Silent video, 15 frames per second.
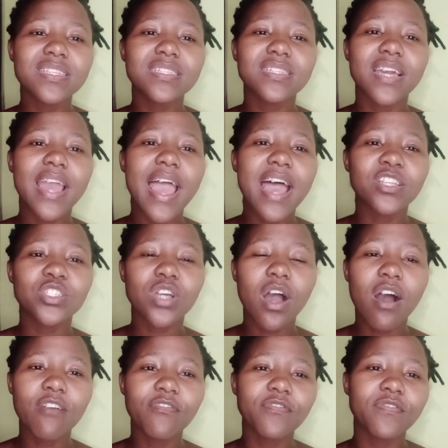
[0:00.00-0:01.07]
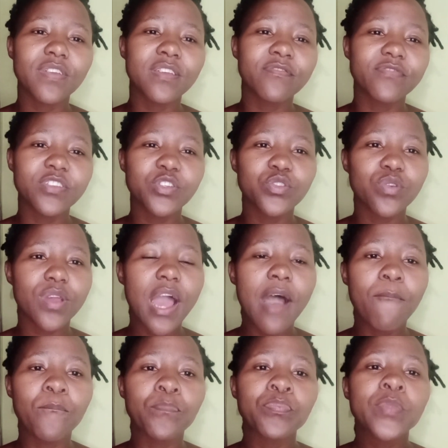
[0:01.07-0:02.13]
is the end of a
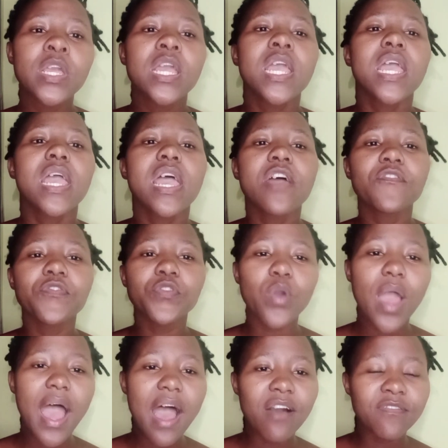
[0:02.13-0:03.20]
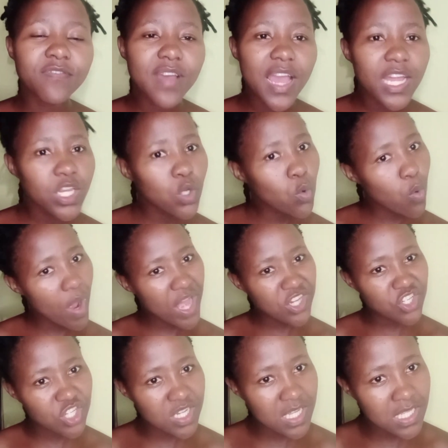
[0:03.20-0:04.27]
video. If you have any
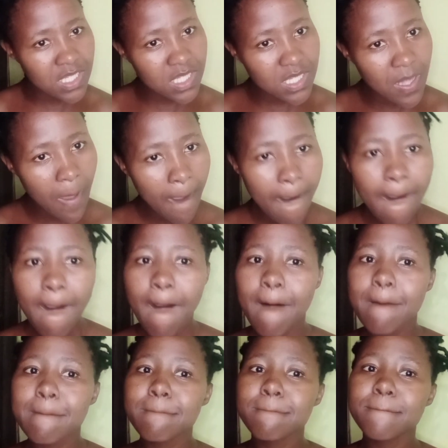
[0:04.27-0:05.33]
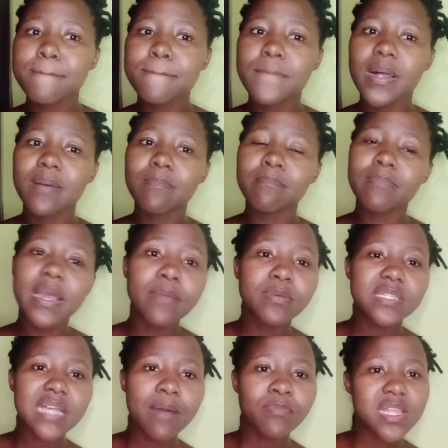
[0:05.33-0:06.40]
questions,
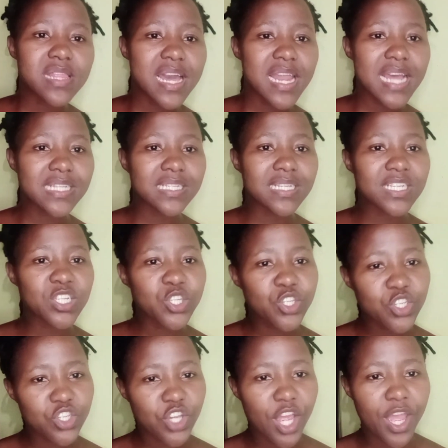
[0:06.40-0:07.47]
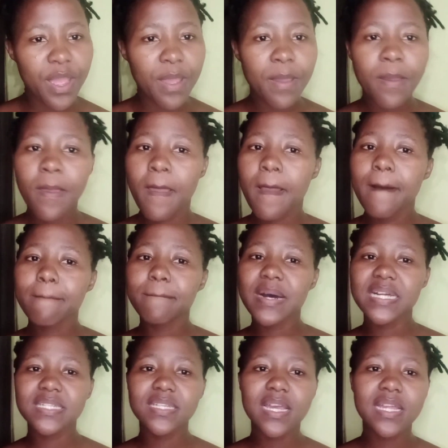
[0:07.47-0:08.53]
maybe something that I didn't share
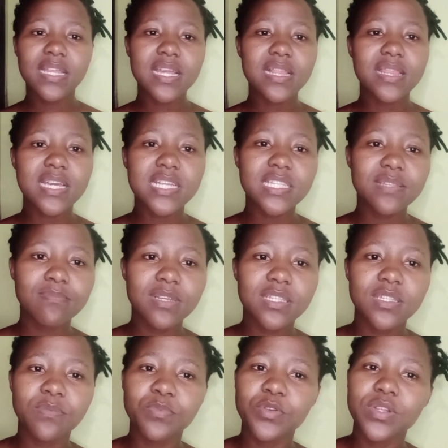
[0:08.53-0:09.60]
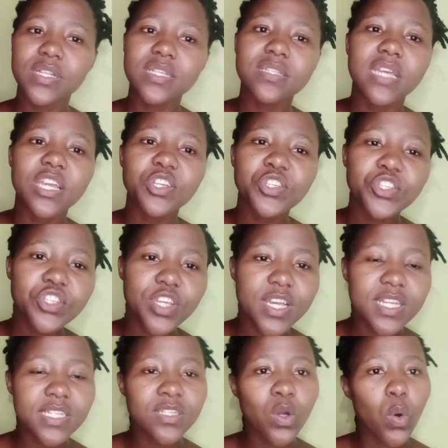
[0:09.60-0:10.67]
pertaining this
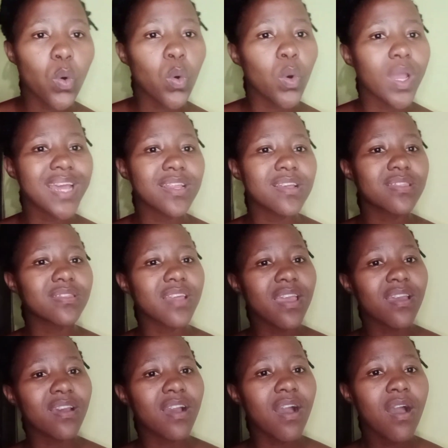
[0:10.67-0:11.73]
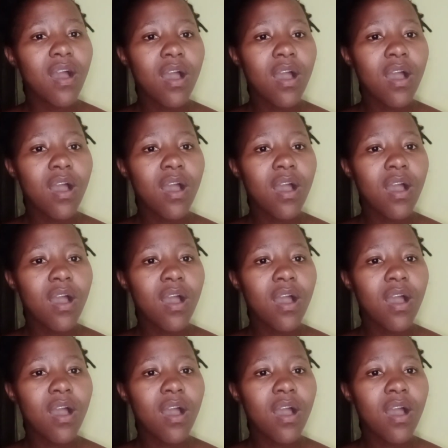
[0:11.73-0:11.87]
Masurpialisation or anything